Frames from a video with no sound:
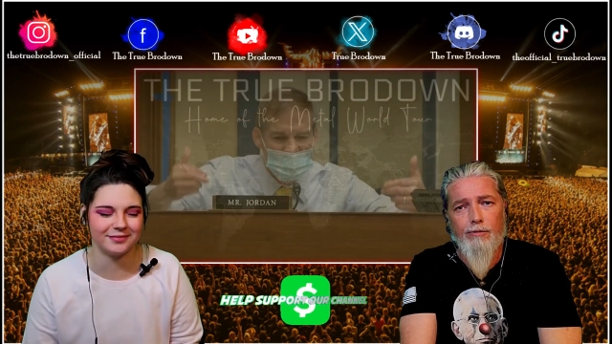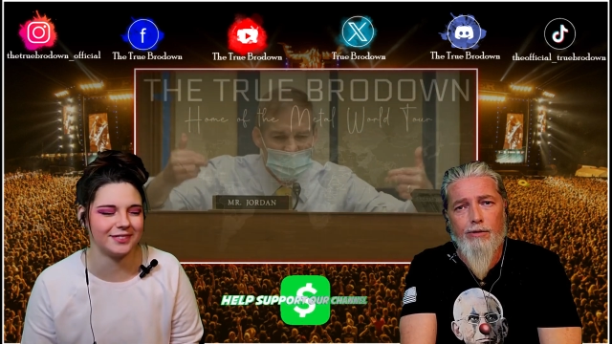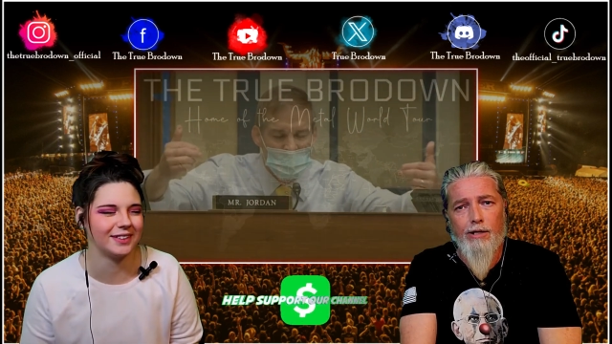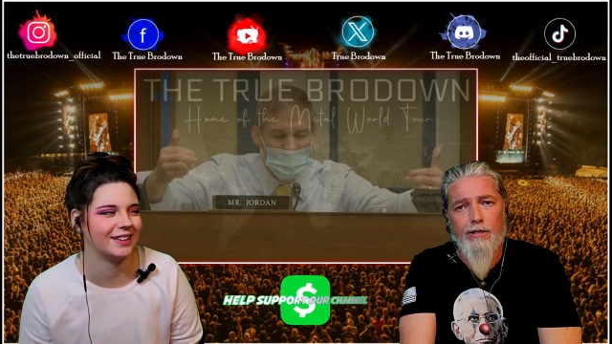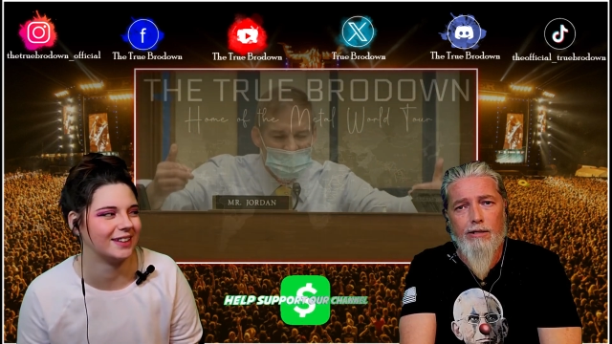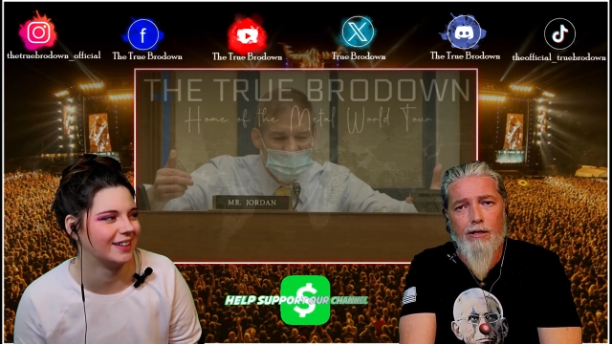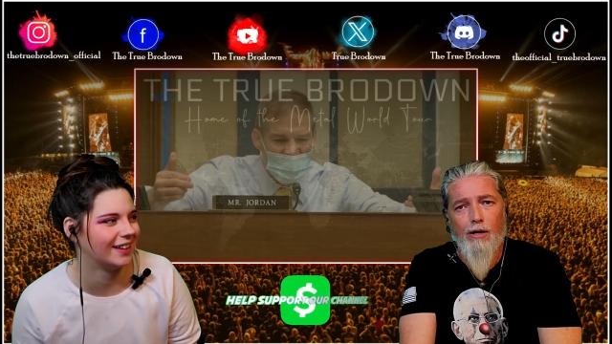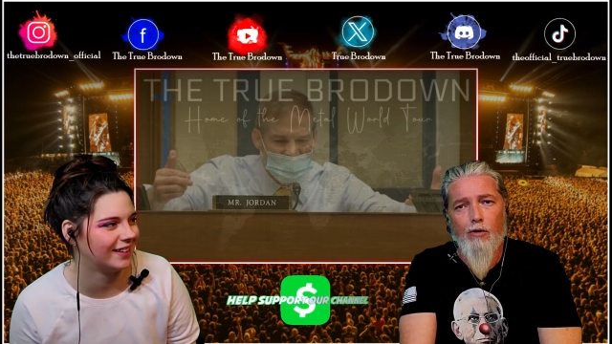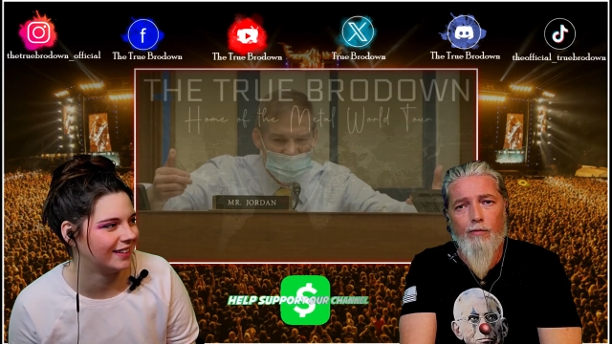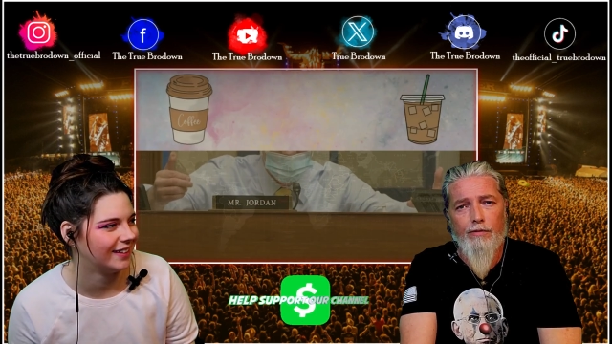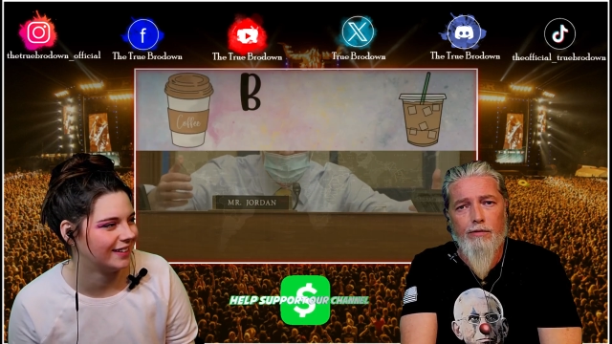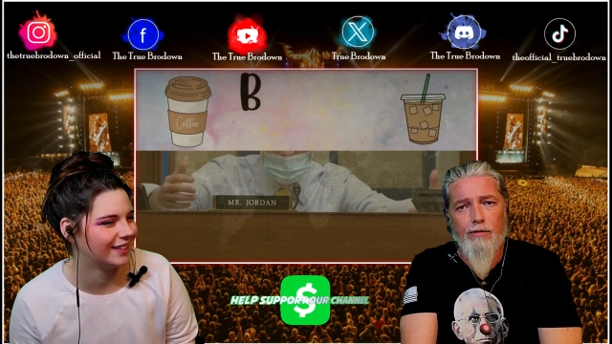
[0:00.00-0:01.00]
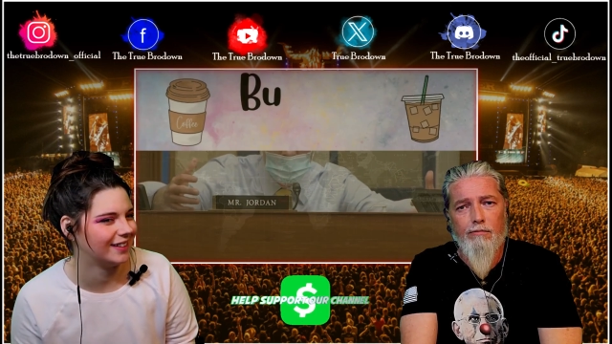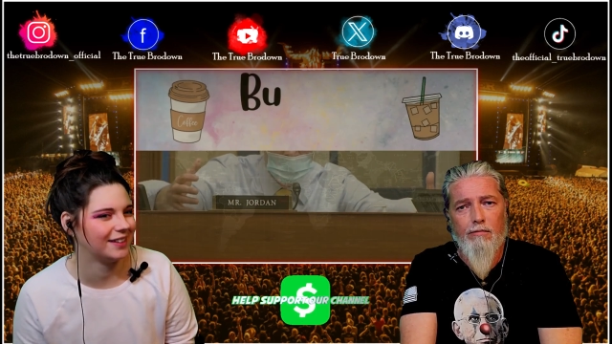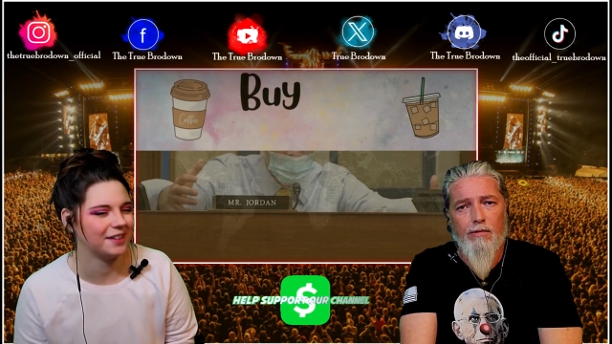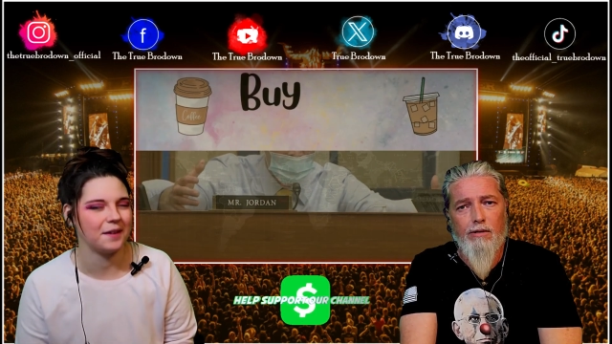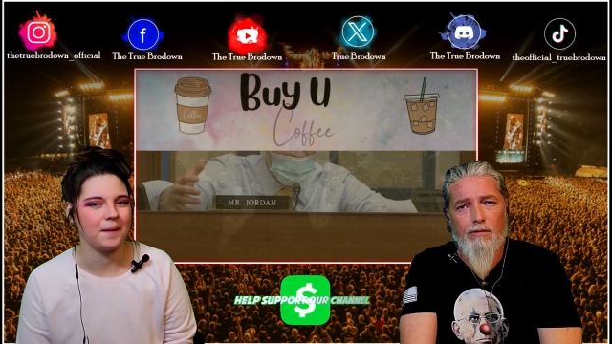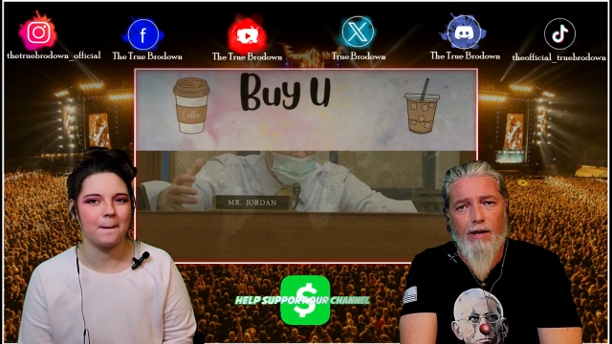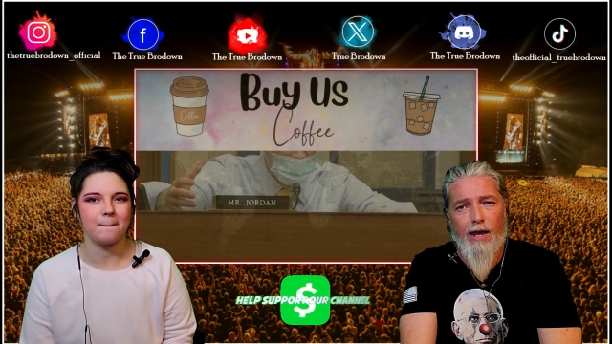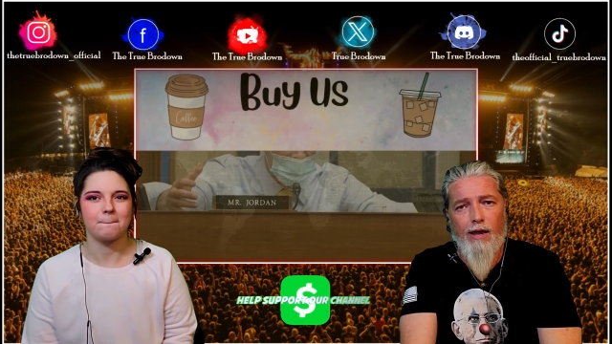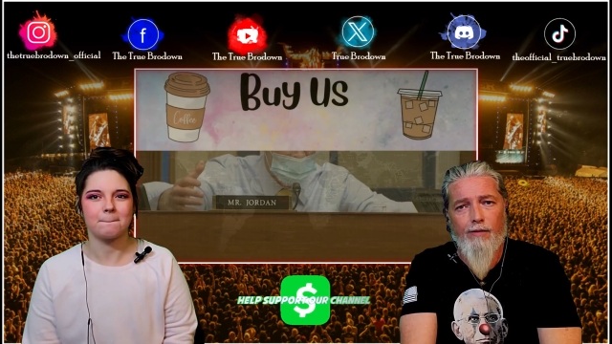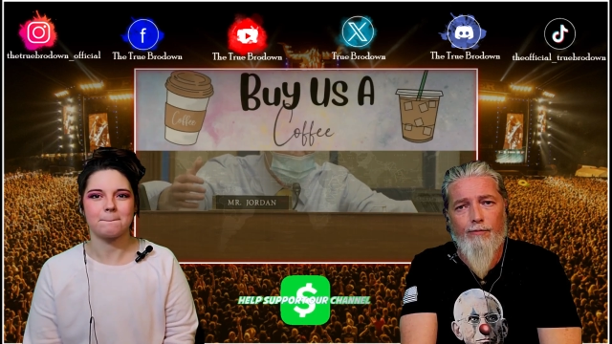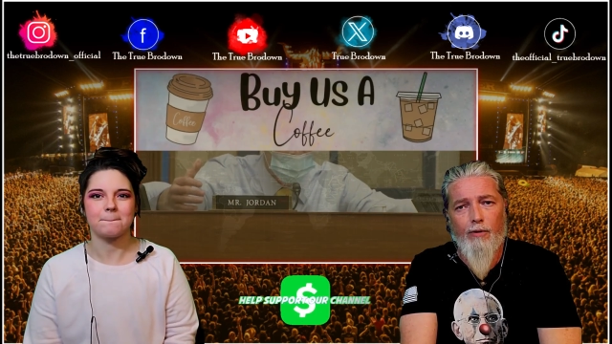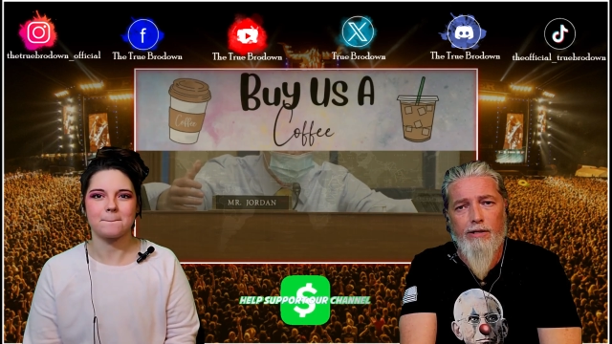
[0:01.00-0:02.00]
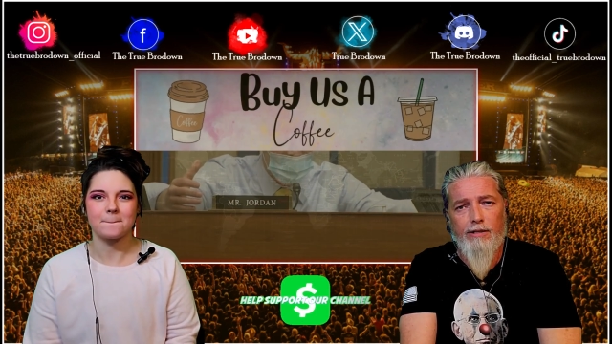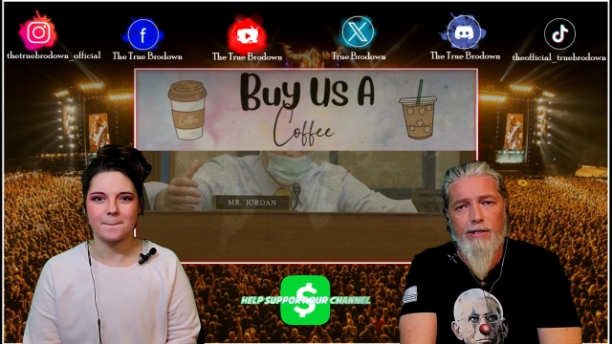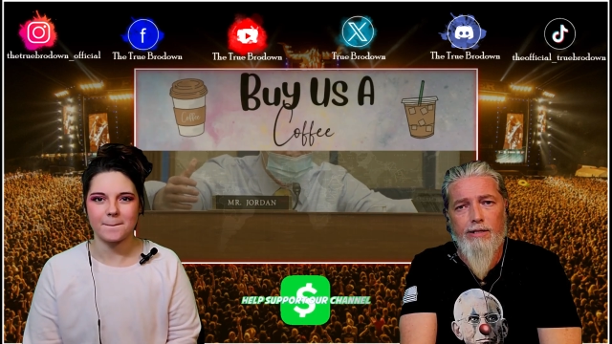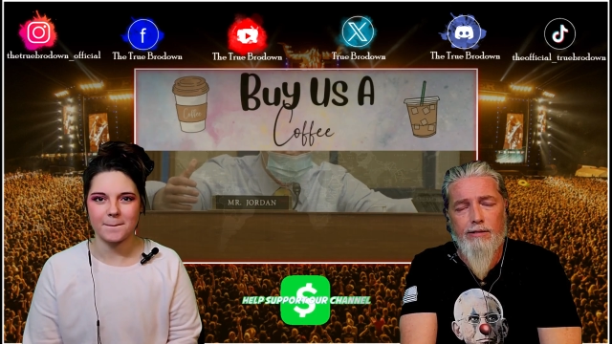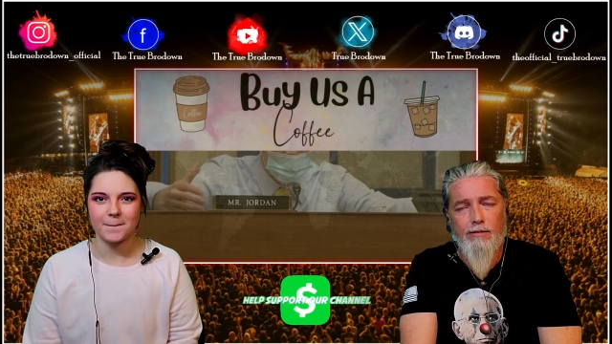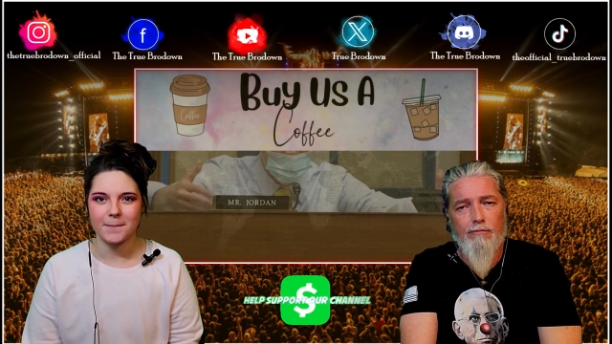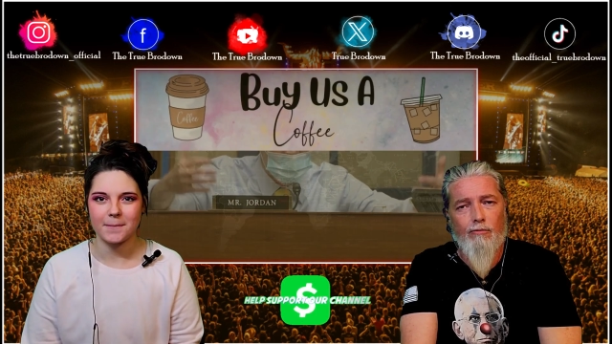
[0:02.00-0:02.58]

Speaker 1: He thinks that Nova's a halfway decent